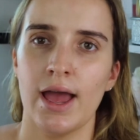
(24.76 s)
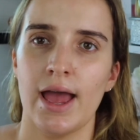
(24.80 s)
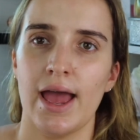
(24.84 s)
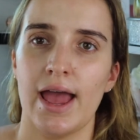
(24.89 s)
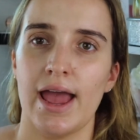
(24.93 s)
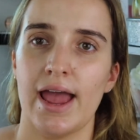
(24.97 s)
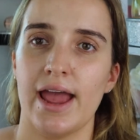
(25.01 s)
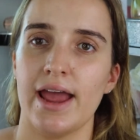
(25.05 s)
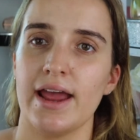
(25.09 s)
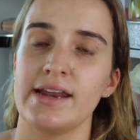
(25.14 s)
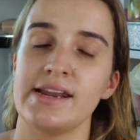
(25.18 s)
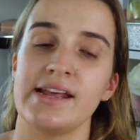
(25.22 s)

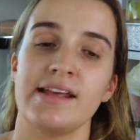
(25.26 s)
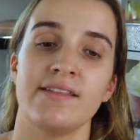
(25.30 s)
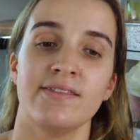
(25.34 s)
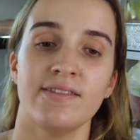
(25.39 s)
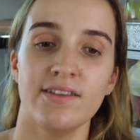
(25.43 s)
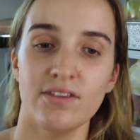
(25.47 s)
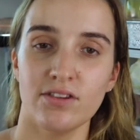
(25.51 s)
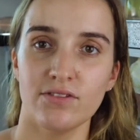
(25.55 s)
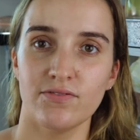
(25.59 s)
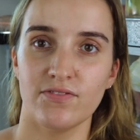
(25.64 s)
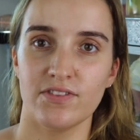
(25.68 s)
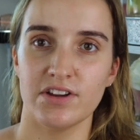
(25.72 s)
and in
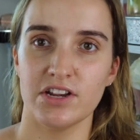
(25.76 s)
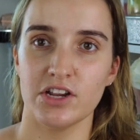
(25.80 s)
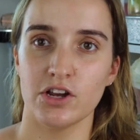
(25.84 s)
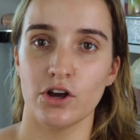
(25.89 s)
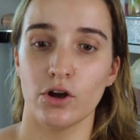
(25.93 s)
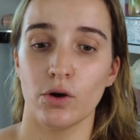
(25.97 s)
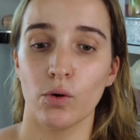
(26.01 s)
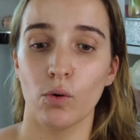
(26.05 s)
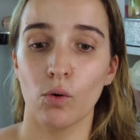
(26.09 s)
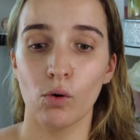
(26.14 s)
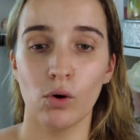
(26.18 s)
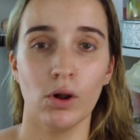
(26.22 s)
this
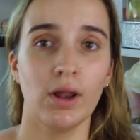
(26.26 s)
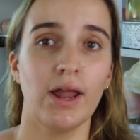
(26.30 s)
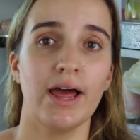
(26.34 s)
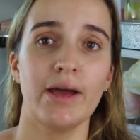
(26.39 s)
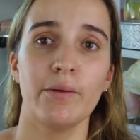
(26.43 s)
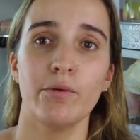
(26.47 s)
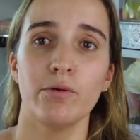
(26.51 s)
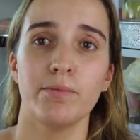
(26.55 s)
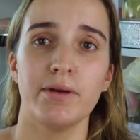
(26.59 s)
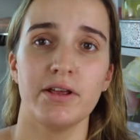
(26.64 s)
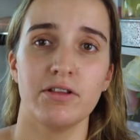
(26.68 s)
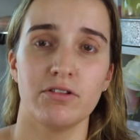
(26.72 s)
video all
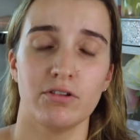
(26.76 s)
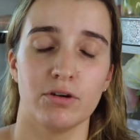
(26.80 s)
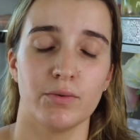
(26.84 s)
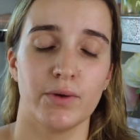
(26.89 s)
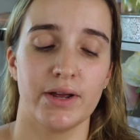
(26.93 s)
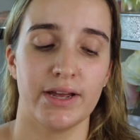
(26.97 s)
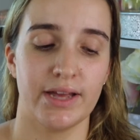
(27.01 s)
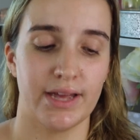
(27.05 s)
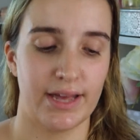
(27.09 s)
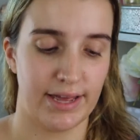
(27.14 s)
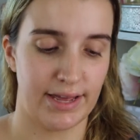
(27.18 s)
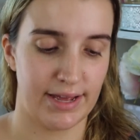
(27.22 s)
I will be
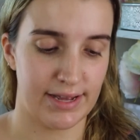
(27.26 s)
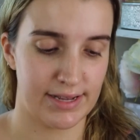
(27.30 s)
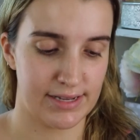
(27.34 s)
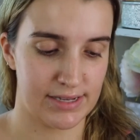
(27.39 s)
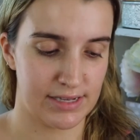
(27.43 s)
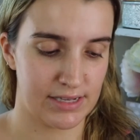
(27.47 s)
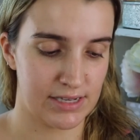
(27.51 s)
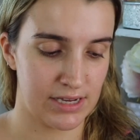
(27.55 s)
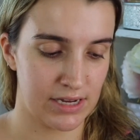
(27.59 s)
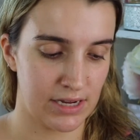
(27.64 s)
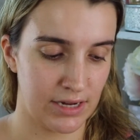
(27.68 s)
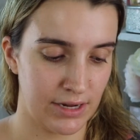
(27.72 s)
doing
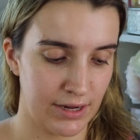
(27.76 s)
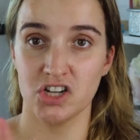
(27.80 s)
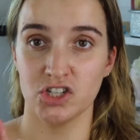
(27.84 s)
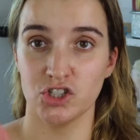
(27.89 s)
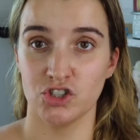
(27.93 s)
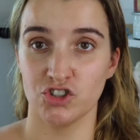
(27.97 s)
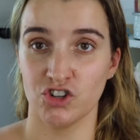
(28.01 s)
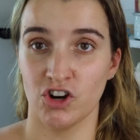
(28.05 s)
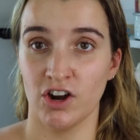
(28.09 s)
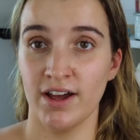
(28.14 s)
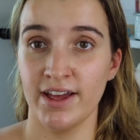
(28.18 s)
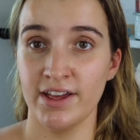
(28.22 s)
is
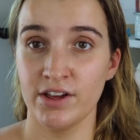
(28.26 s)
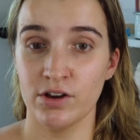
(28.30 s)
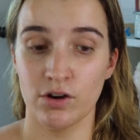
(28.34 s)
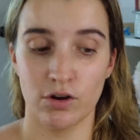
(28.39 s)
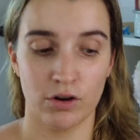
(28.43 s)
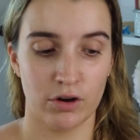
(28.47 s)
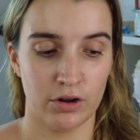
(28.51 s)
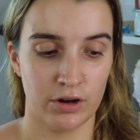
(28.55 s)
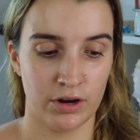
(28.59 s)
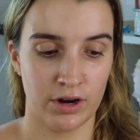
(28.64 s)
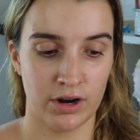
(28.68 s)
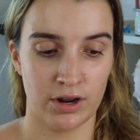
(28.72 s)
trying
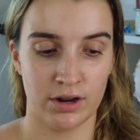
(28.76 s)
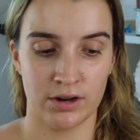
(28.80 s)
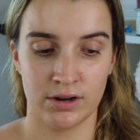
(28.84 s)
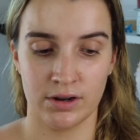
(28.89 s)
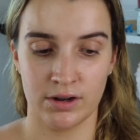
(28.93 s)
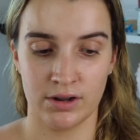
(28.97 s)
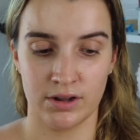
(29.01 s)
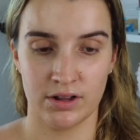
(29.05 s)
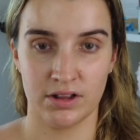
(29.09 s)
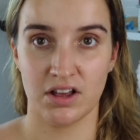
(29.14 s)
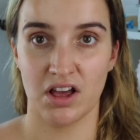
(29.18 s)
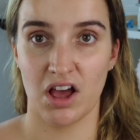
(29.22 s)
on
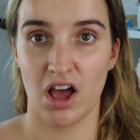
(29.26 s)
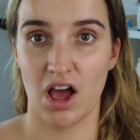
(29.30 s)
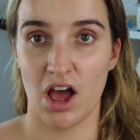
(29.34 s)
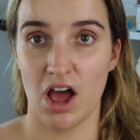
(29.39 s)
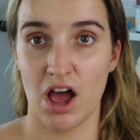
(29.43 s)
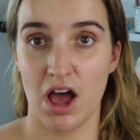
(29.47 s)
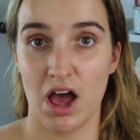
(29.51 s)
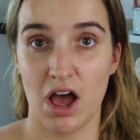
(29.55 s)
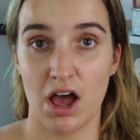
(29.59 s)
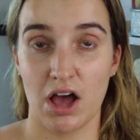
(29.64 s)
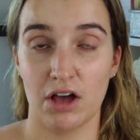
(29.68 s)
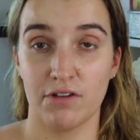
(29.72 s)

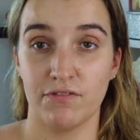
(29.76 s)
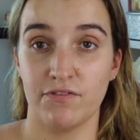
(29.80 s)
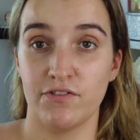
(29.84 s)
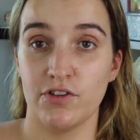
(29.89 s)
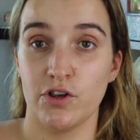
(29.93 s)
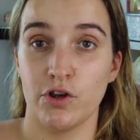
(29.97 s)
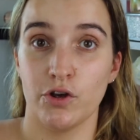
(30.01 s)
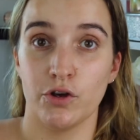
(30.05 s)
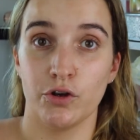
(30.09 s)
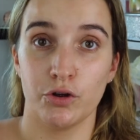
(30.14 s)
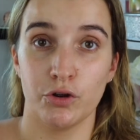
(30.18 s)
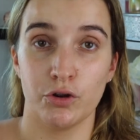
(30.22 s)
a
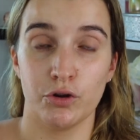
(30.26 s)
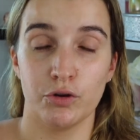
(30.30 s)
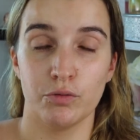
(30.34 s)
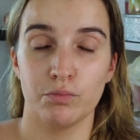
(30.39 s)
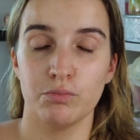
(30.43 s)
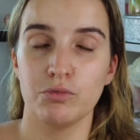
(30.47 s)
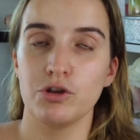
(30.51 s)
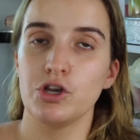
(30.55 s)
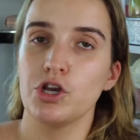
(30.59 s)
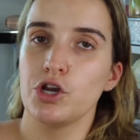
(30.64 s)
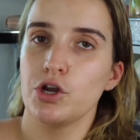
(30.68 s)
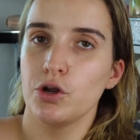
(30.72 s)
few
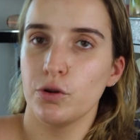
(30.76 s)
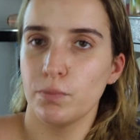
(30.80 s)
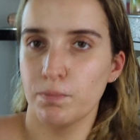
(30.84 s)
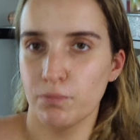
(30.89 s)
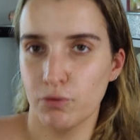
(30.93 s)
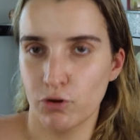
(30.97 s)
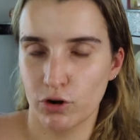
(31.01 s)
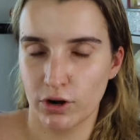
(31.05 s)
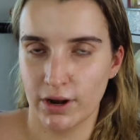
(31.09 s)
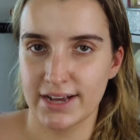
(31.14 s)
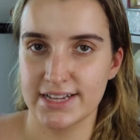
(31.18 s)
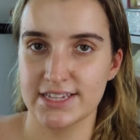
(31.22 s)
new
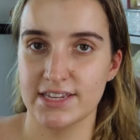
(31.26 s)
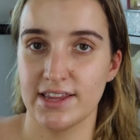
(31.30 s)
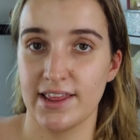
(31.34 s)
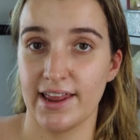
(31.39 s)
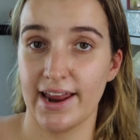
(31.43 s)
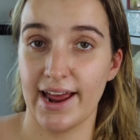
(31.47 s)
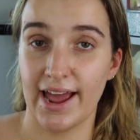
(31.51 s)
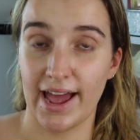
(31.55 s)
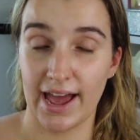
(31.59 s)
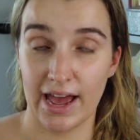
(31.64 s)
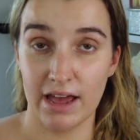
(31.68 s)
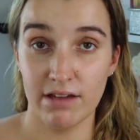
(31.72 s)
products that
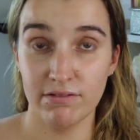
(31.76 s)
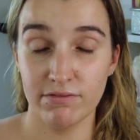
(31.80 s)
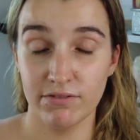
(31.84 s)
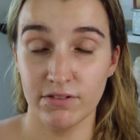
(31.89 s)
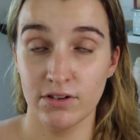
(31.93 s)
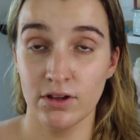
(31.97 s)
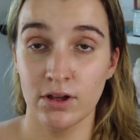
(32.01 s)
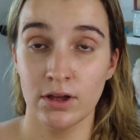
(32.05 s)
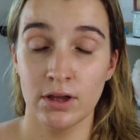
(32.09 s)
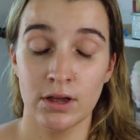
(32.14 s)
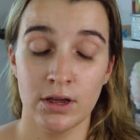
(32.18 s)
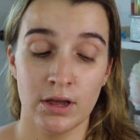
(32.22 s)
I have.
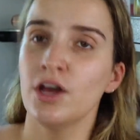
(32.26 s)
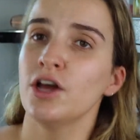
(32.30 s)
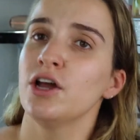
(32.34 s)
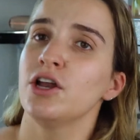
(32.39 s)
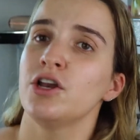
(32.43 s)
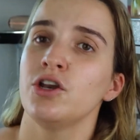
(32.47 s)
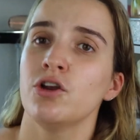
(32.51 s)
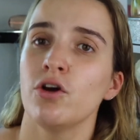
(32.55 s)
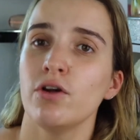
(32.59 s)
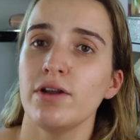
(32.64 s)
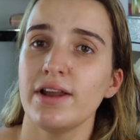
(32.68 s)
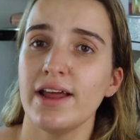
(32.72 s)

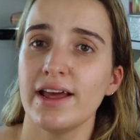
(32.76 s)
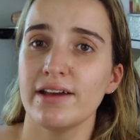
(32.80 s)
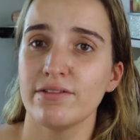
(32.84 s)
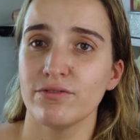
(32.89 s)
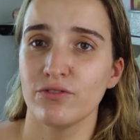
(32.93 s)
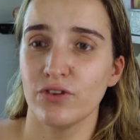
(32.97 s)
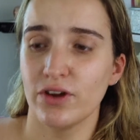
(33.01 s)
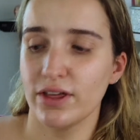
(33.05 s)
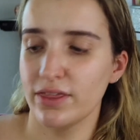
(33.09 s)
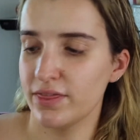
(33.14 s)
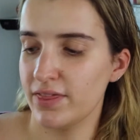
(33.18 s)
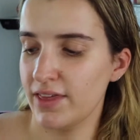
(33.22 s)
Not
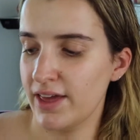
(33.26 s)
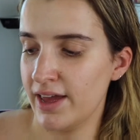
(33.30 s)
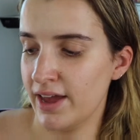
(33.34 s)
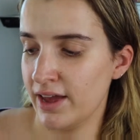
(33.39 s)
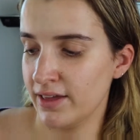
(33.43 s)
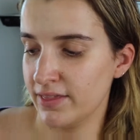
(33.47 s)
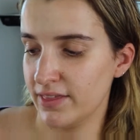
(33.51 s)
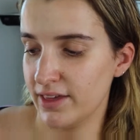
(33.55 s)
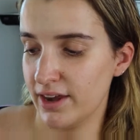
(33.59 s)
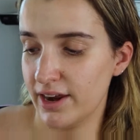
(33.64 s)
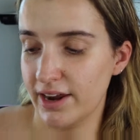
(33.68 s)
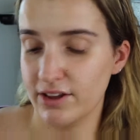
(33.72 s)

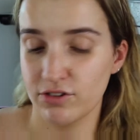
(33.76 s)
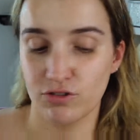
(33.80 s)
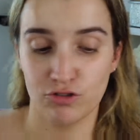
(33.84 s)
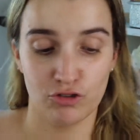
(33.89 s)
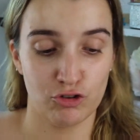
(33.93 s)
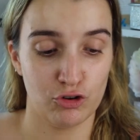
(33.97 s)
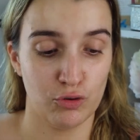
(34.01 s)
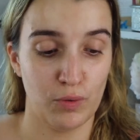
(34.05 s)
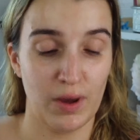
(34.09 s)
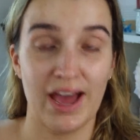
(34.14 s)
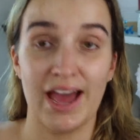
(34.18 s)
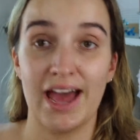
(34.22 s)
everything that I
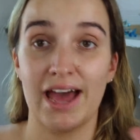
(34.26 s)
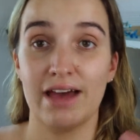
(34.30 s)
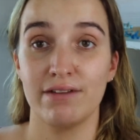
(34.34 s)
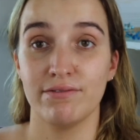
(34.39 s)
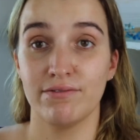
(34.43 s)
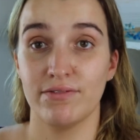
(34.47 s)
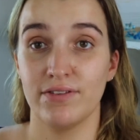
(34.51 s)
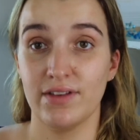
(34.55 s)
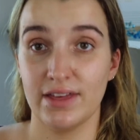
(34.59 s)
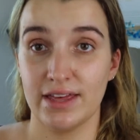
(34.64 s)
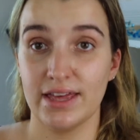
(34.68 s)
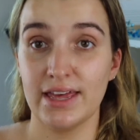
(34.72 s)
do
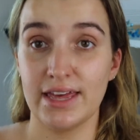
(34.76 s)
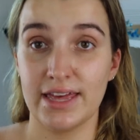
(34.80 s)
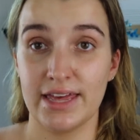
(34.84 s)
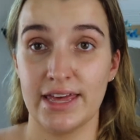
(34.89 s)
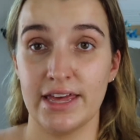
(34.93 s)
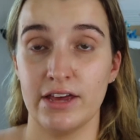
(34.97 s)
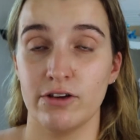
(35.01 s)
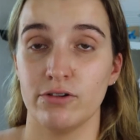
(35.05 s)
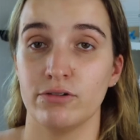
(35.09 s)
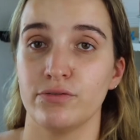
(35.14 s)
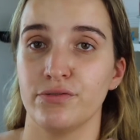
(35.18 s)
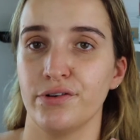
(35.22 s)
have
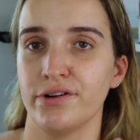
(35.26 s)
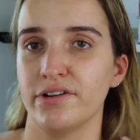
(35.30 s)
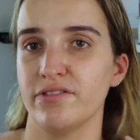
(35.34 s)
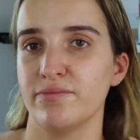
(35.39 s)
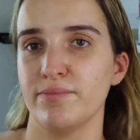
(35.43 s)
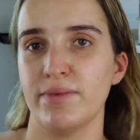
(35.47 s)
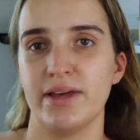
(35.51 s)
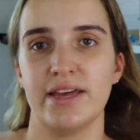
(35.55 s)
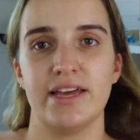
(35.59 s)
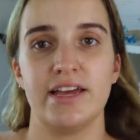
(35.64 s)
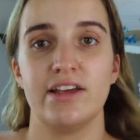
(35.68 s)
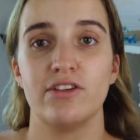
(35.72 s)
here in front of
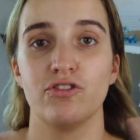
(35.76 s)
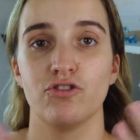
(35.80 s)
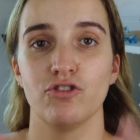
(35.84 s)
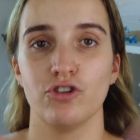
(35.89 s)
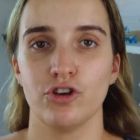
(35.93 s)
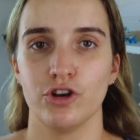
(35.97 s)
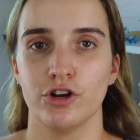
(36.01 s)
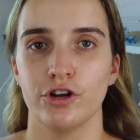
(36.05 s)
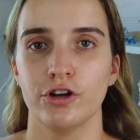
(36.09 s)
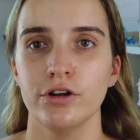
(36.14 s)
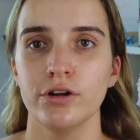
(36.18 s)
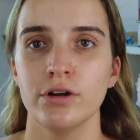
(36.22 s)
me is
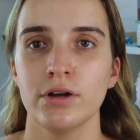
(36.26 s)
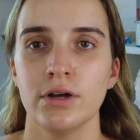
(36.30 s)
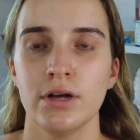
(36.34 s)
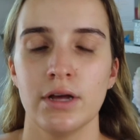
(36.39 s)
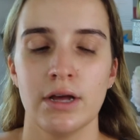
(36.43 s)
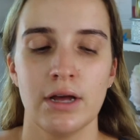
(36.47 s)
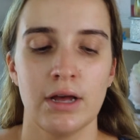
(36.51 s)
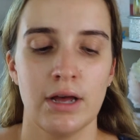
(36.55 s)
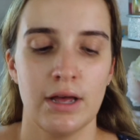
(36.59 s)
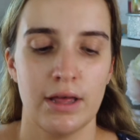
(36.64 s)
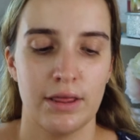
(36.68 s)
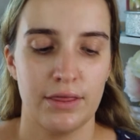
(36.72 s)
new.
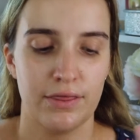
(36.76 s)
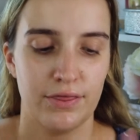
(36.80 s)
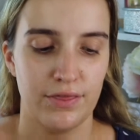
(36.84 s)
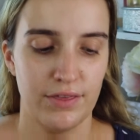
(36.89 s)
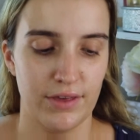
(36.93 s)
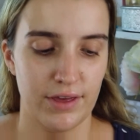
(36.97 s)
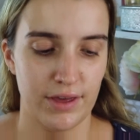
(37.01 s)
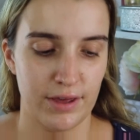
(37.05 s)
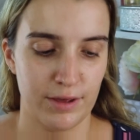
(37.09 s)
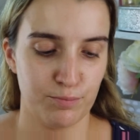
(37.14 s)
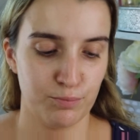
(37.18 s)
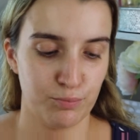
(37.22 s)

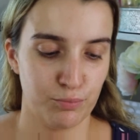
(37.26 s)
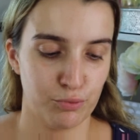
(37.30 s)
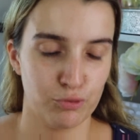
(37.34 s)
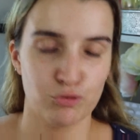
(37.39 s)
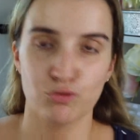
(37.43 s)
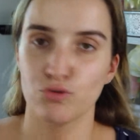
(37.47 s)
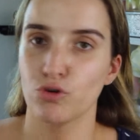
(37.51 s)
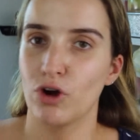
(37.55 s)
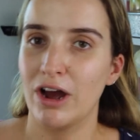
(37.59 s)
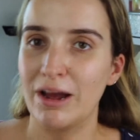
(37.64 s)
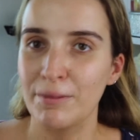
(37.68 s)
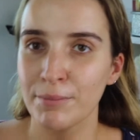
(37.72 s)
The
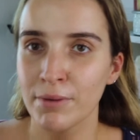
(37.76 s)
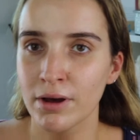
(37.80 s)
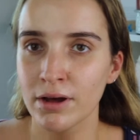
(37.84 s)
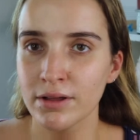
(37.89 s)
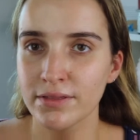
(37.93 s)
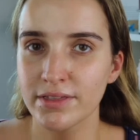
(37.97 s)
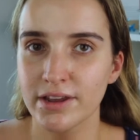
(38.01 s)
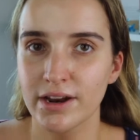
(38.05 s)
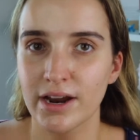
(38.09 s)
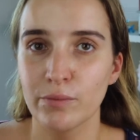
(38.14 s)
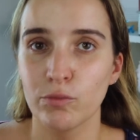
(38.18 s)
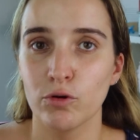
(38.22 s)
primer
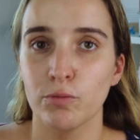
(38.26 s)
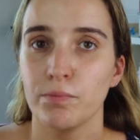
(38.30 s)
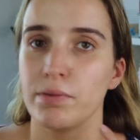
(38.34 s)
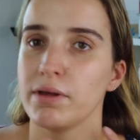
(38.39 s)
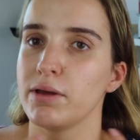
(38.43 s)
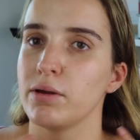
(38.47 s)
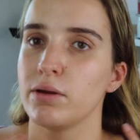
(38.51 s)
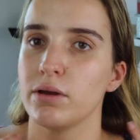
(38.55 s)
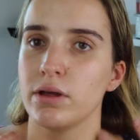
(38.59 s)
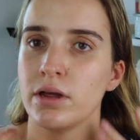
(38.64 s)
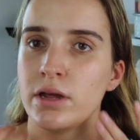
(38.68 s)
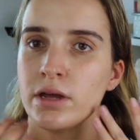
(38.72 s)
that I will
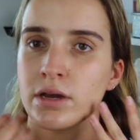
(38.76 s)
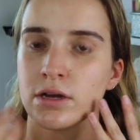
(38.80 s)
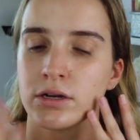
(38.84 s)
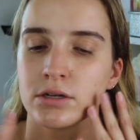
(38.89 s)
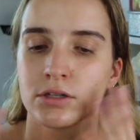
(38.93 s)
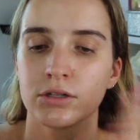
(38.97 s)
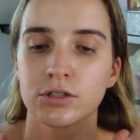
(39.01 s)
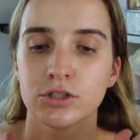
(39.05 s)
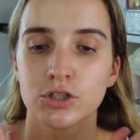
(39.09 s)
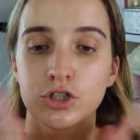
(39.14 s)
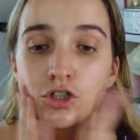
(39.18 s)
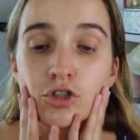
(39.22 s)
be
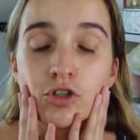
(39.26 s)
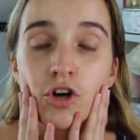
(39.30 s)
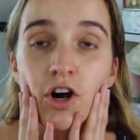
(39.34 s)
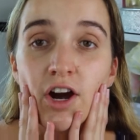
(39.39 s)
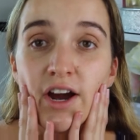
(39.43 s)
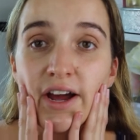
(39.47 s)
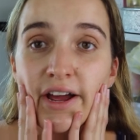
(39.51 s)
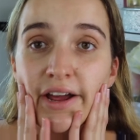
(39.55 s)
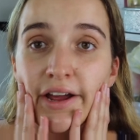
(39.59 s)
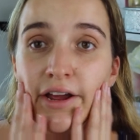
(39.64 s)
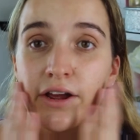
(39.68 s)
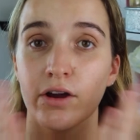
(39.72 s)

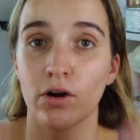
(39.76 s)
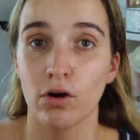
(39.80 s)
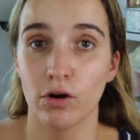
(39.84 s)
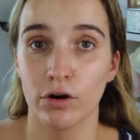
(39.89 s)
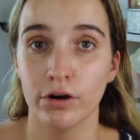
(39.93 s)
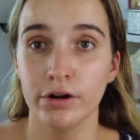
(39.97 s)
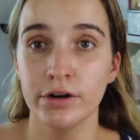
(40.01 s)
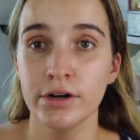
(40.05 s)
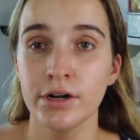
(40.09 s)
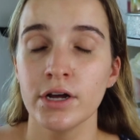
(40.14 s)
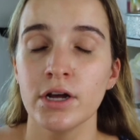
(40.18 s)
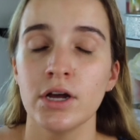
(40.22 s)
trying
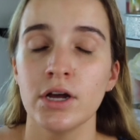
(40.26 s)
on